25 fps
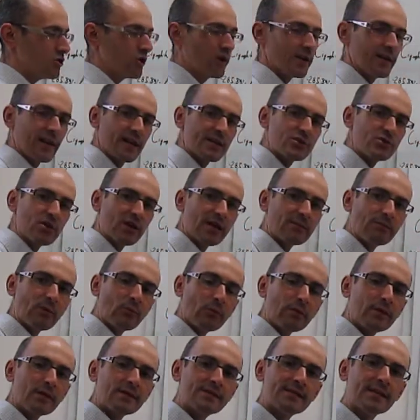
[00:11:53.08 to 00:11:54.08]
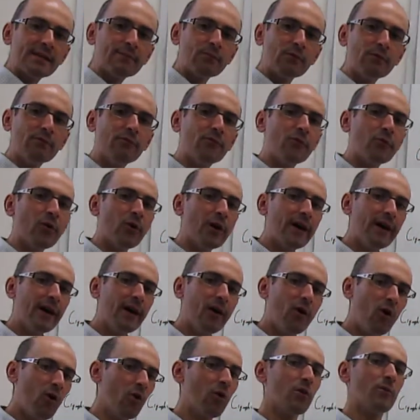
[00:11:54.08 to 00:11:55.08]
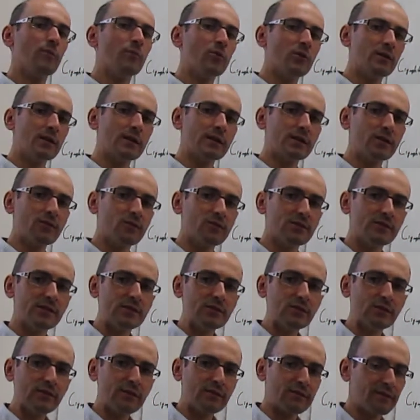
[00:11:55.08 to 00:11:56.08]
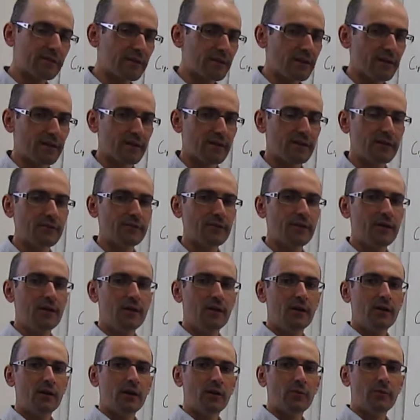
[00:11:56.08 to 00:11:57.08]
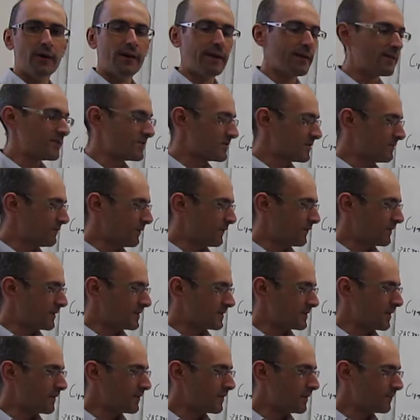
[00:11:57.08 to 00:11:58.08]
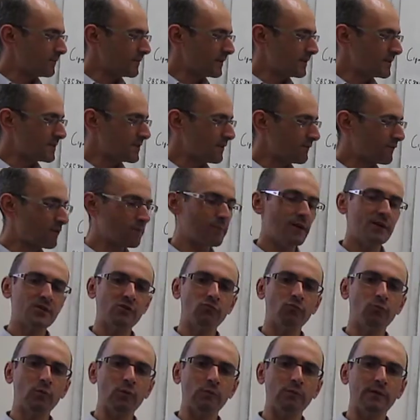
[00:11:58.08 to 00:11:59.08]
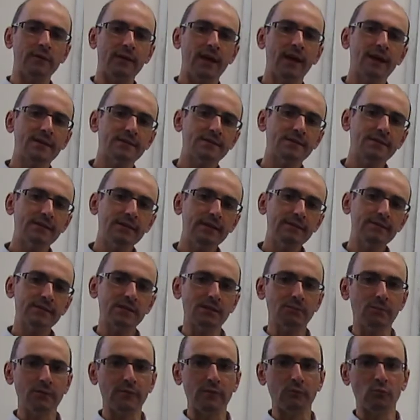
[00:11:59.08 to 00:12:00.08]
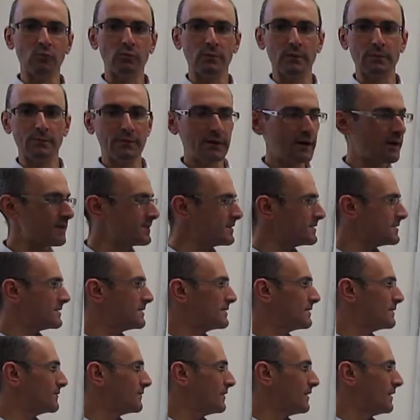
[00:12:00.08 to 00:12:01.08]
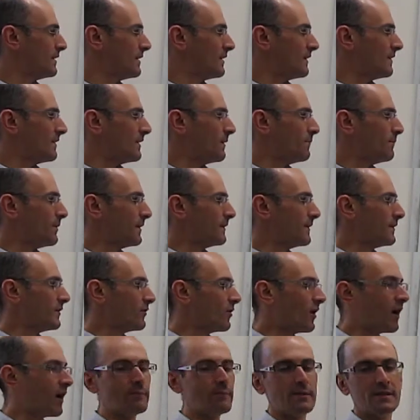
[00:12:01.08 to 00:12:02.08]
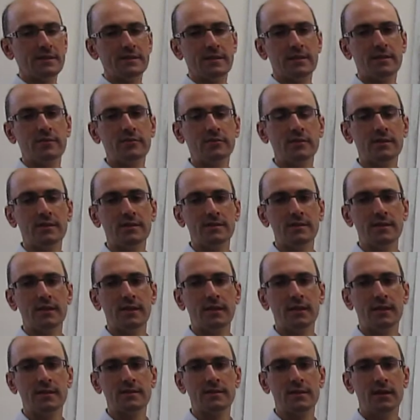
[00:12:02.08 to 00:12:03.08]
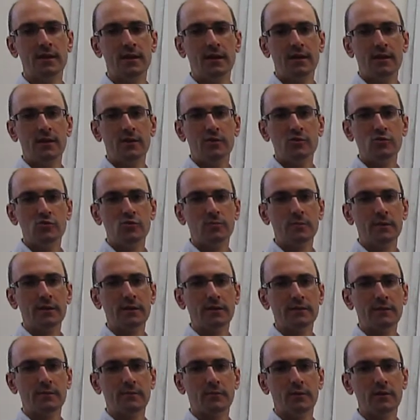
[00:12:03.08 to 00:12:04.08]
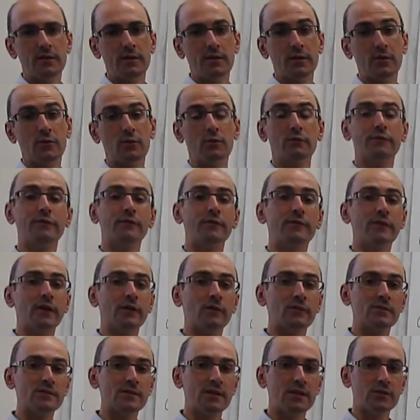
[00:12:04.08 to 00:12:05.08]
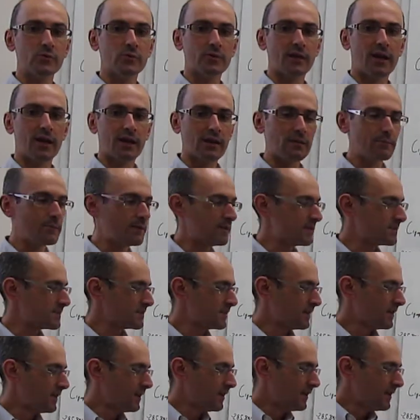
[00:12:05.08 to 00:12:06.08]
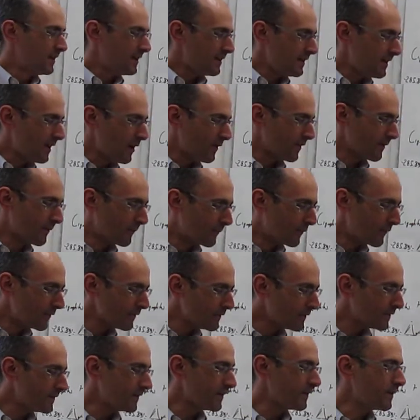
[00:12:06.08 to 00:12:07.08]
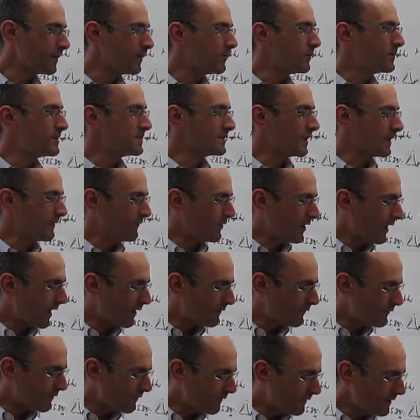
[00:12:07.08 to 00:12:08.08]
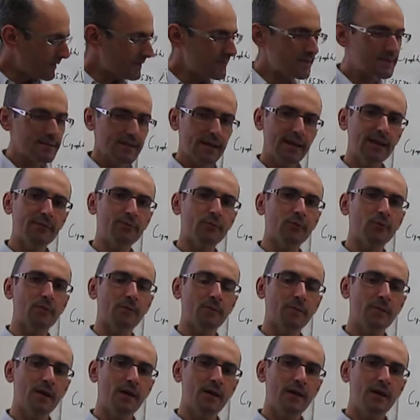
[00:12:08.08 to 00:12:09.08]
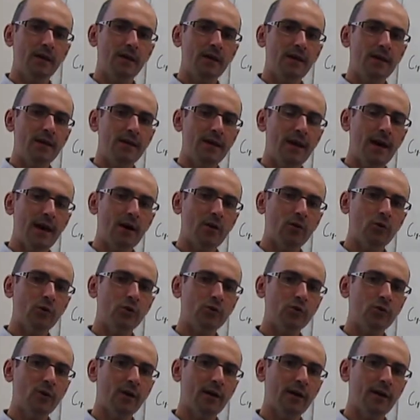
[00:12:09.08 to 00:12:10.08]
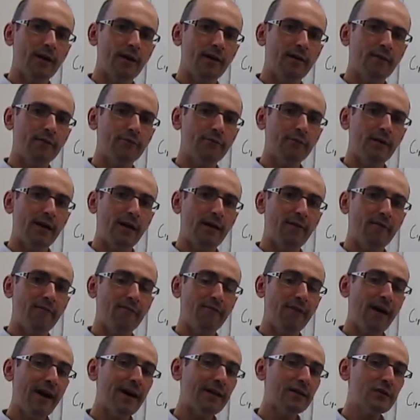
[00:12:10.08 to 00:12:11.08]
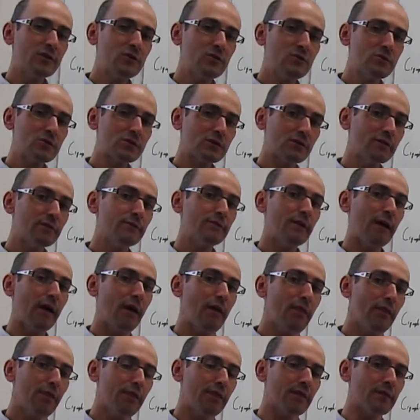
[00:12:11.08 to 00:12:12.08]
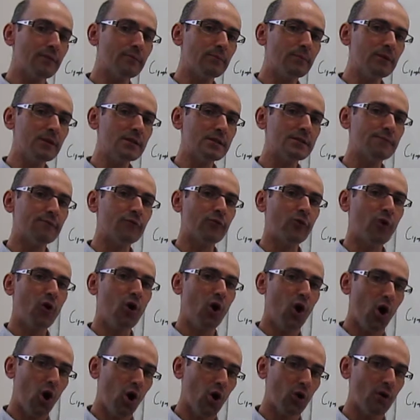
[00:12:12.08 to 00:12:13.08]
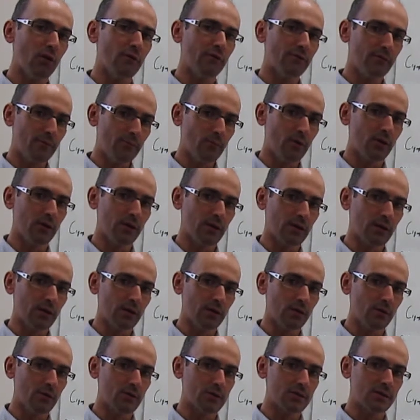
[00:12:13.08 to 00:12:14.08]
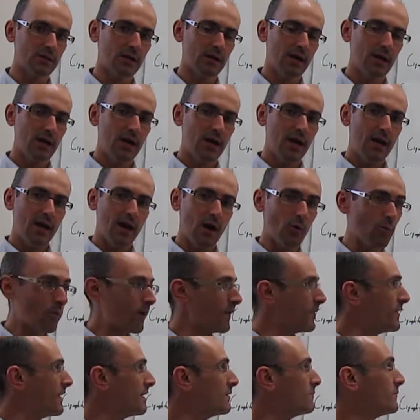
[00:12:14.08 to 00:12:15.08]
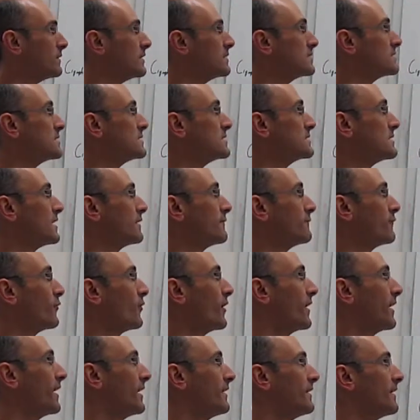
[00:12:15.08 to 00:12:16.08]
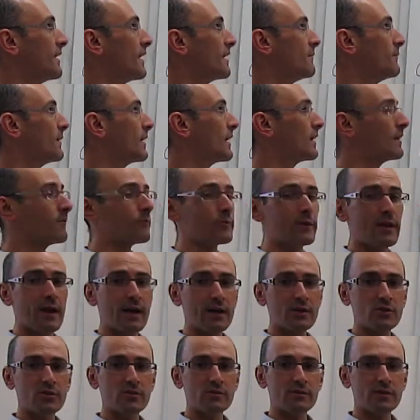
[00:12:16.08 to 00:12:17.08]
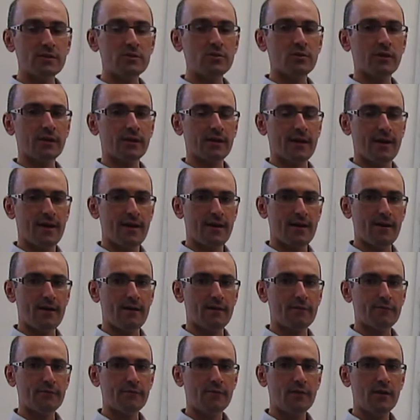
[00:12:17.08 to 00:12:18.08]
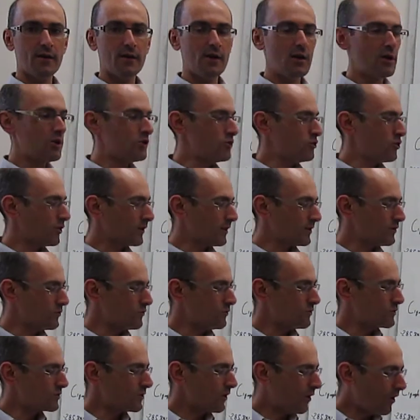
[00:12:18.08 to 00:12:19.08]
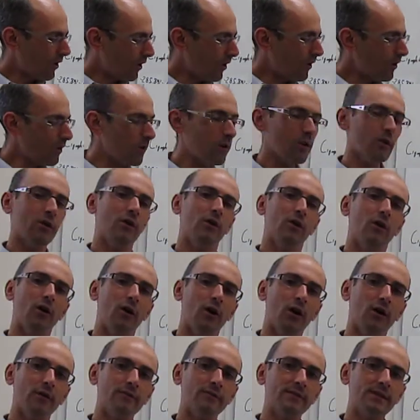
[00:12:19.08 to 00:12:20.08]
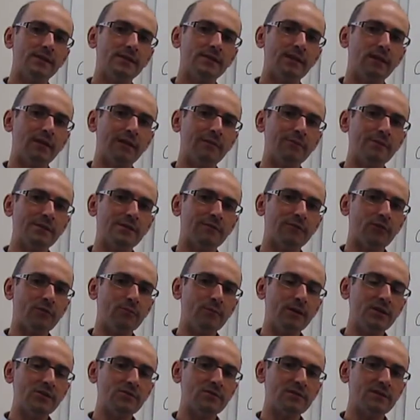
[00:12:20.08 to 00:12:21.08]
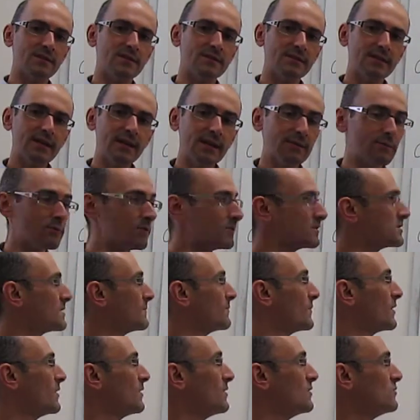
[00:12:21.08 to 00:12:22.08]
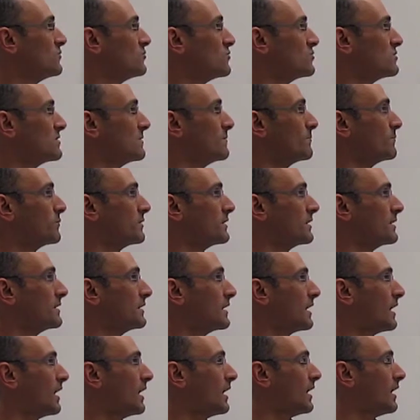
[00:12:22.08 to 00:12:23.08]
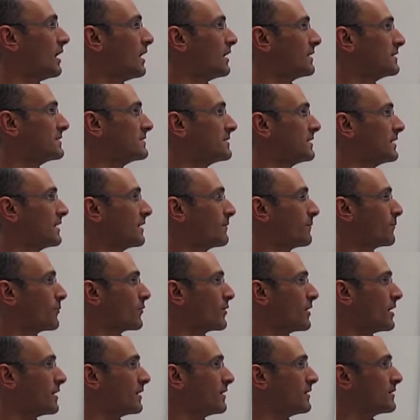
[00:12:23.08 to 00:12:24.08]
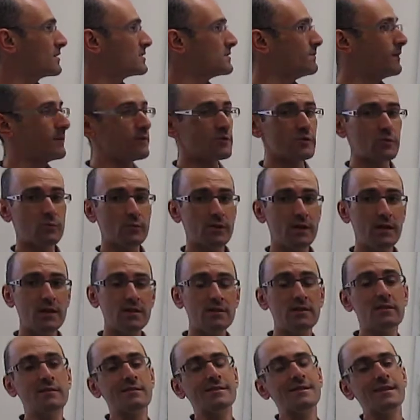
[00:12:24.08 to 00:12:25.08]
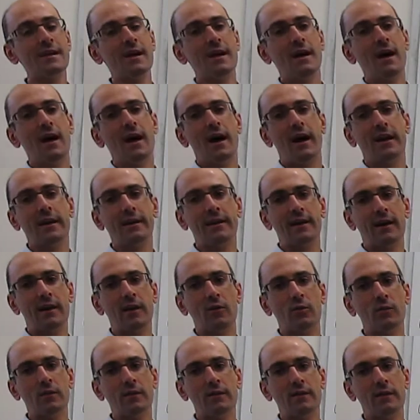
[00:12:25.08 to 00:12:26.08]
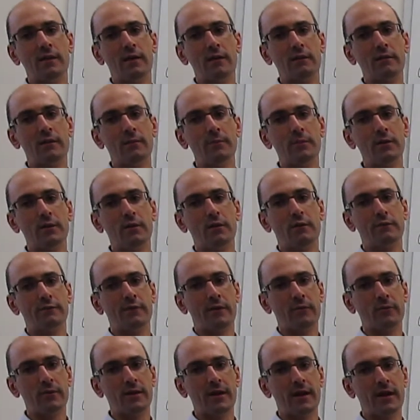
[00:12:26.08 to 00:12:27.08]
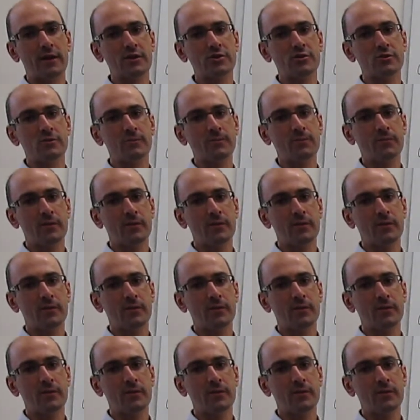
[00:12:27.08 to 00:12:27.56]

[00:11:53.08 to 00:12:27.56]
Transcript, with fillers: can actually come up with a table for all molecules that you can think of. Alright, and some of these enthalpies of formation will be negative, some of them will be positive, depending on much energy it takes to build the molecule from the constituent elements. Now the important thing here is that if you have this table, now you have values of enthalpies for all of the molecules. And what that means is that for any chemical reaction that you can have, you can use all of these enthalpies formations in tables to simply uh, take products minus reagents and calculate the enthalpy of a reaction.